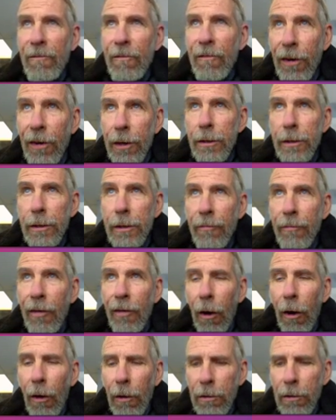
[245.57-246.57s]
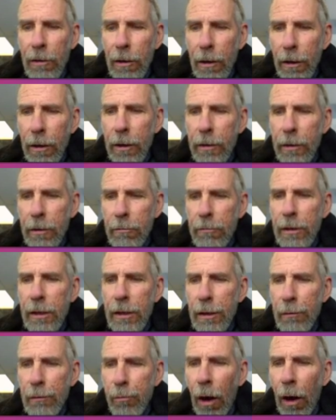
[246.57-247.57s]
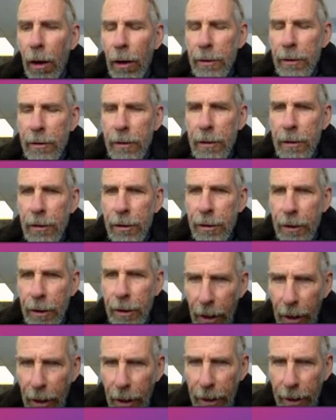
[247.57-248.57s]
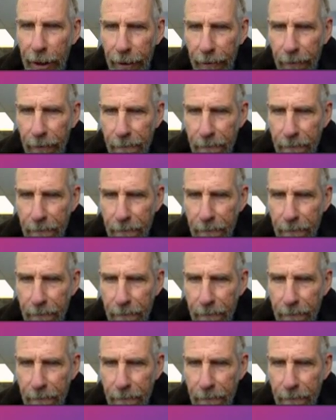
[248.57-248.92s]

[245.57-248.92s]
first of all, look at the response that you're getting.